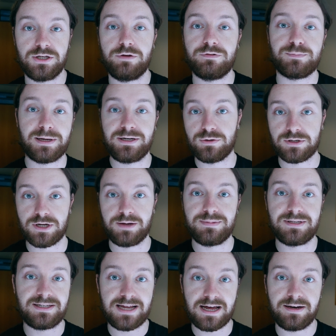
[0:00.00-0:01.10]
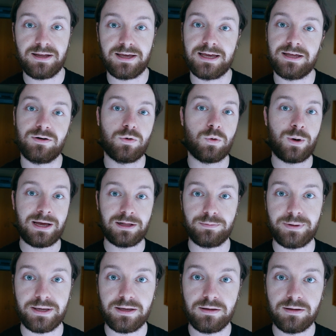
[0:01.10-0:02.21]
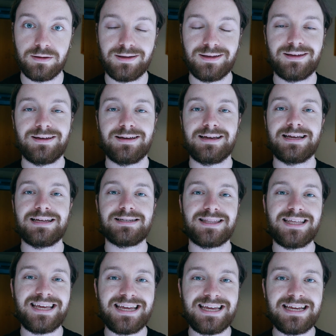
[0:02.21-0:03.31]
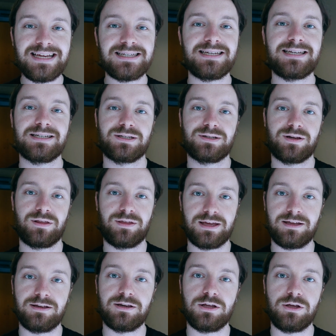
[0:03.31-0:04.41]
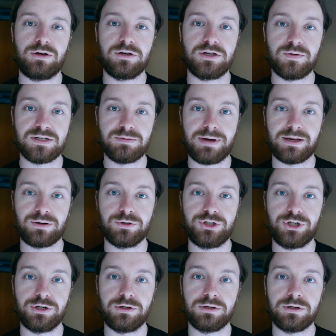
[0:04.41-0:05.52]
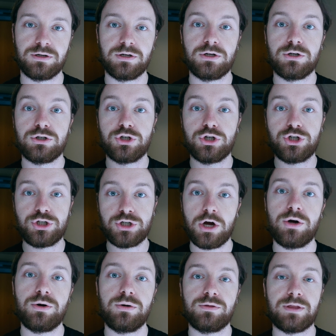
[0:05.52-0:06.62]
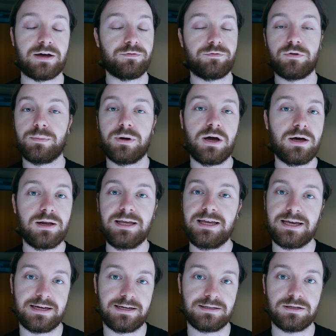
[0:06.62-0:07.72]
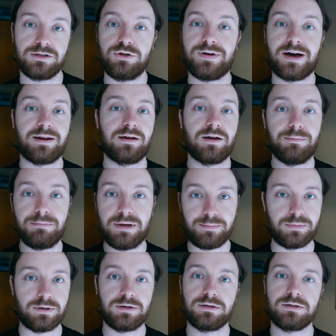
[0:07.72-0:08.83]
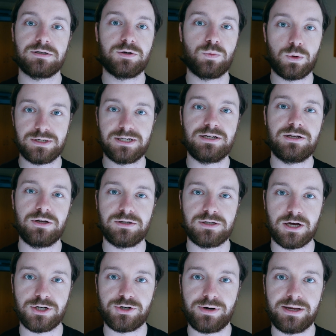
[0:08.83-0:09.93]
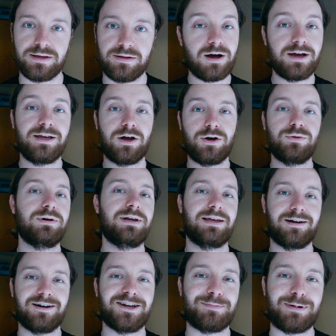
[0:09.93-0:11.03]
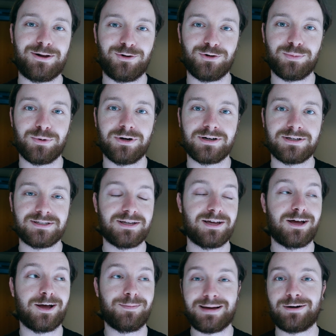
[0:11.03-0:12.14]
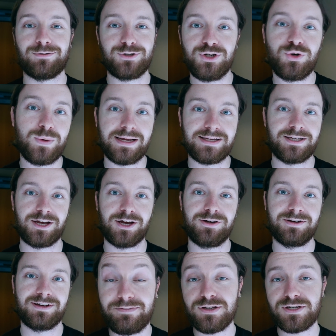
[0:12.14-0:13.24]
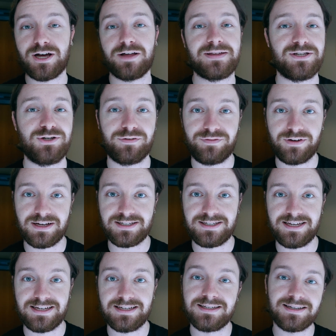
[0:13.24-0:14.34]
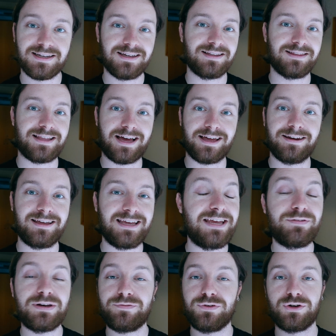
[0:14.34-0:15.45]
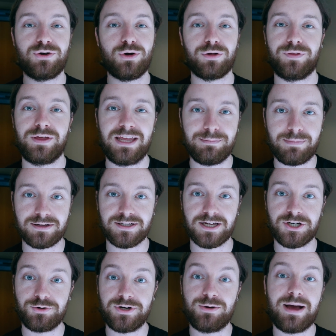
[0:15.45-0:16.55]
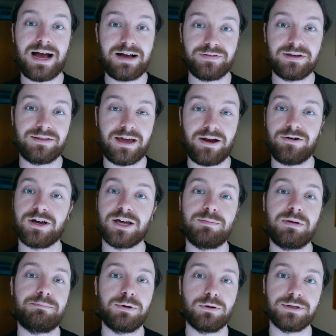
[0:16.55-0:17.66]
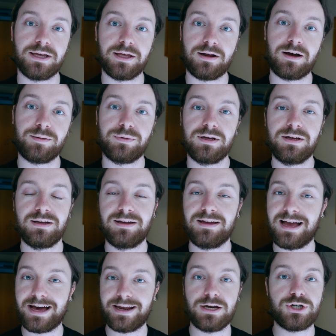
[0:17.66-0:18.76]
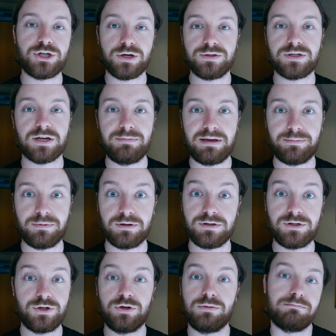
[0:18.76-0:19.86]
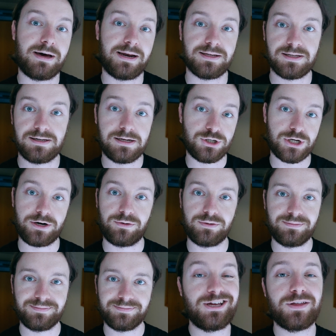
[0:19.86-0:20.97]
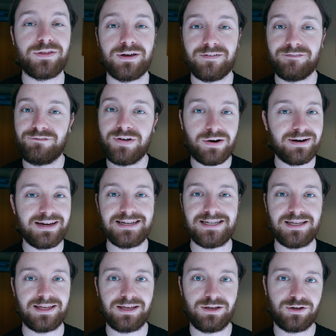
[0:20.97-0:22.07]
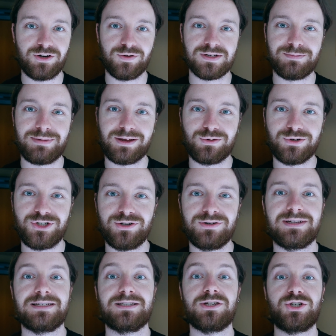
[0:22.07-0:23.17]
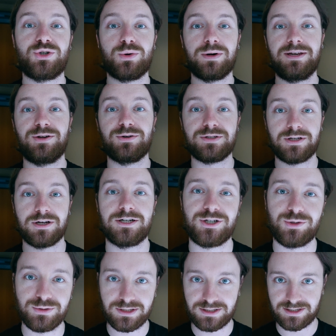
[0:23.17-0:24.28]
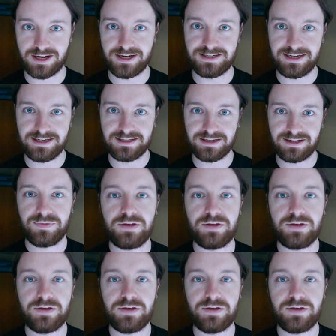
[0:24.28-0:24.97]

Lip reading: that you've spent your time standing in or helping, is the easiest thing that you can do as a medical student to show that from early years you've had a commitment to wanting to do surgery. I only heard about logbooks about 2 weeks ago. If you start this in your first years, then even if you're not thinking about surgery, you have it there and you're going to be building it up. And it shows commitment to medicine in general. The other very easy thing you can do as a medical student is to join your surgical societies.